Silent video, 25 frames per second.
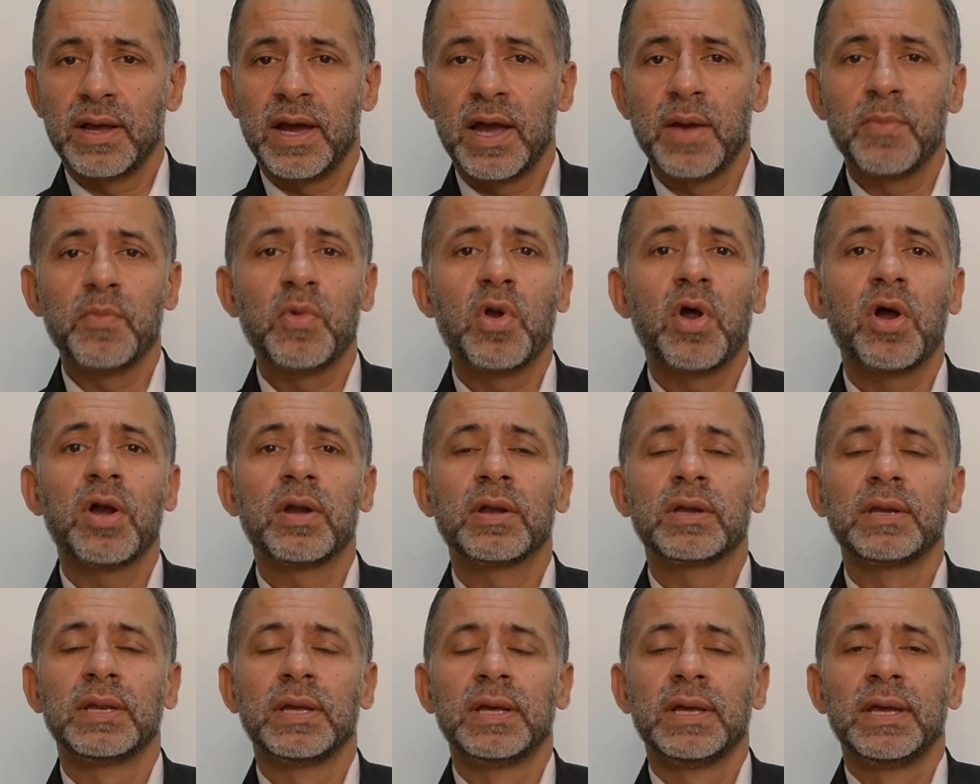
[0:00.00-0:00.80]
I'm
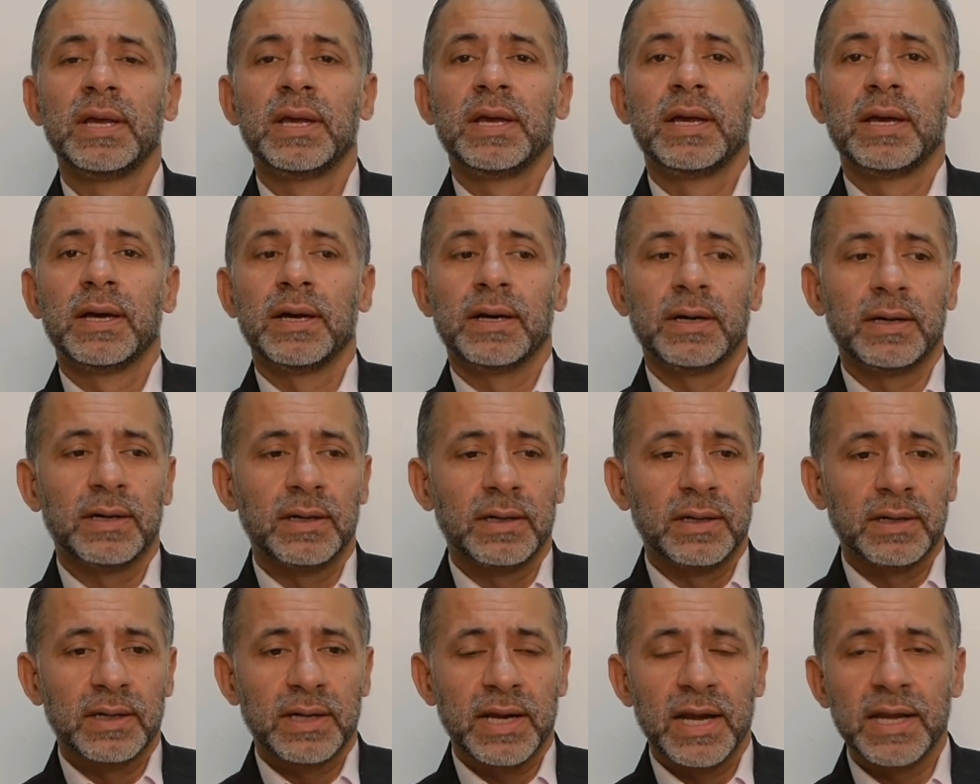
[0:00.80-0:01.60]
not
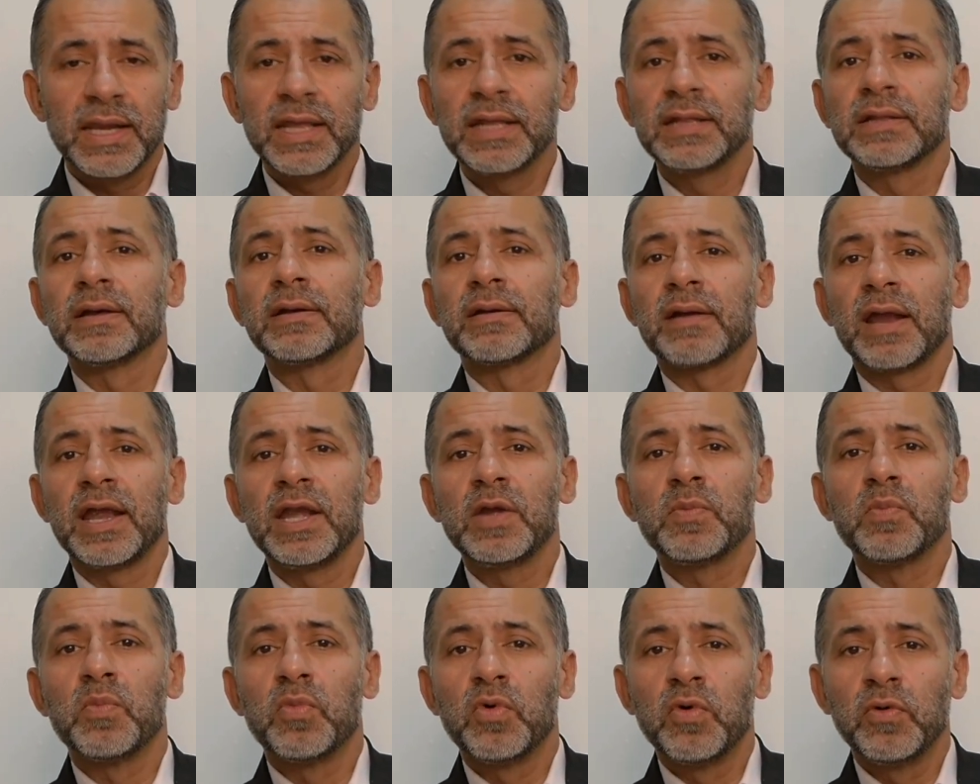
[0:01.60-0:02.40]
getting the
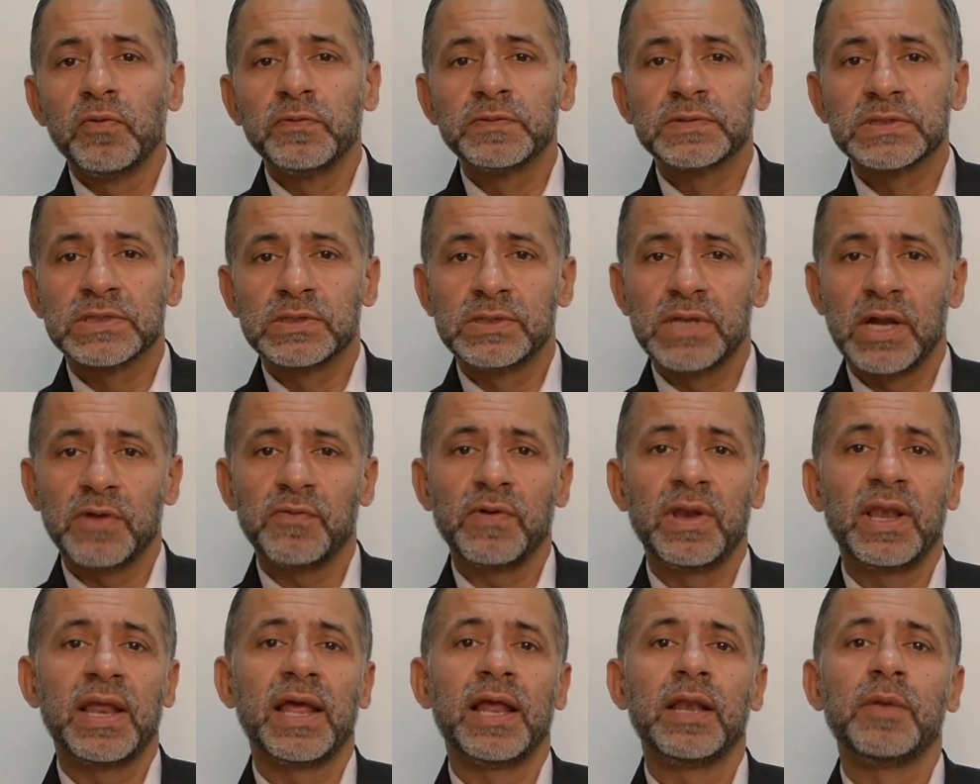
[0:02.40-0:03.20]
right moves that
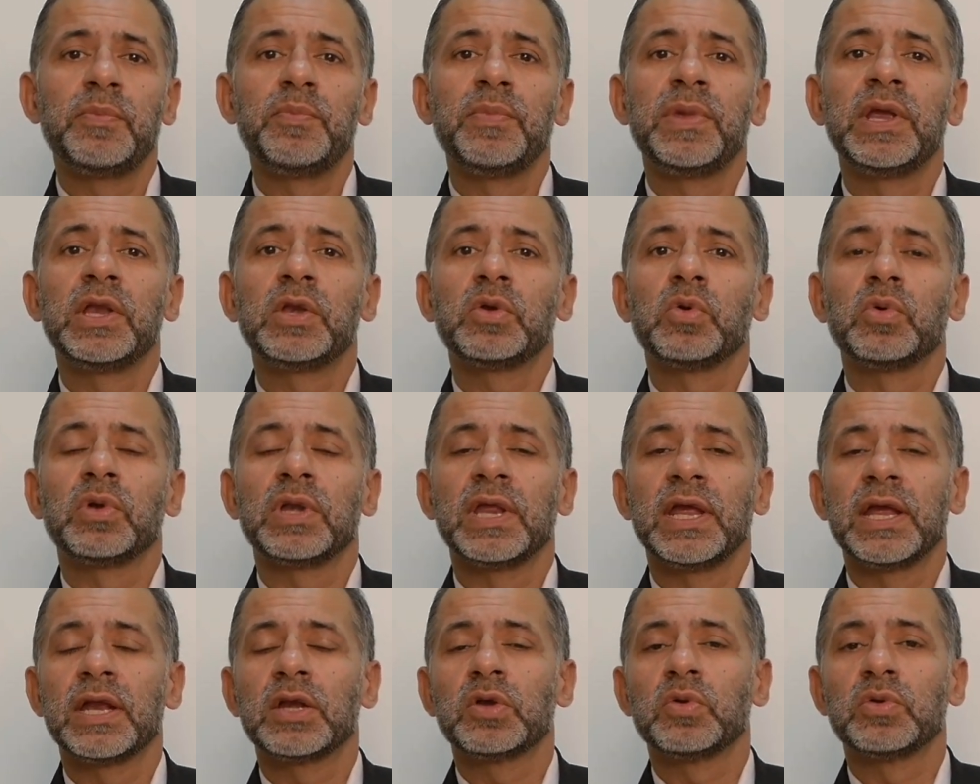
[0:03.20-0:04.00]
will help me to
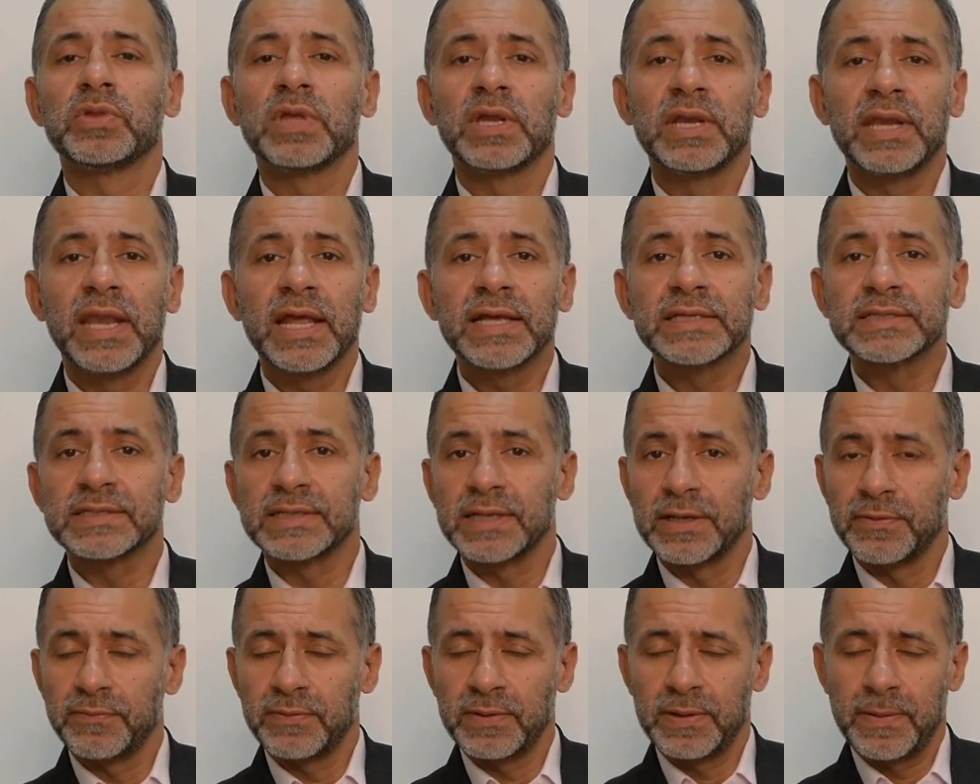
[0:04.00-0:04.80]
take to the next
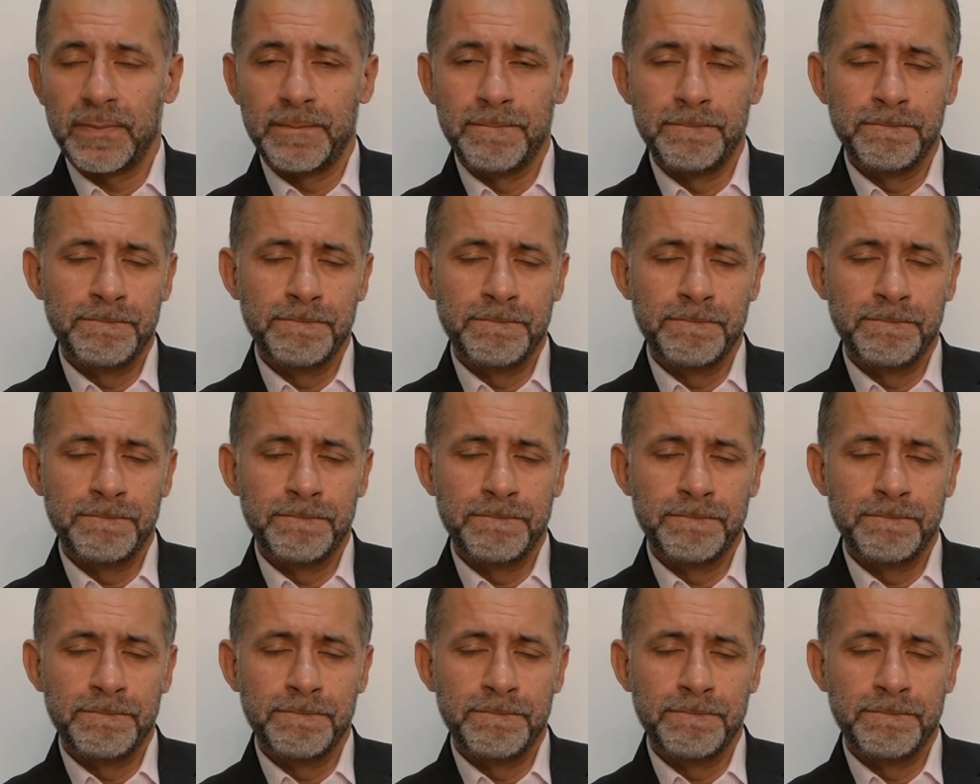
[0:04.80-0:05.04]
level.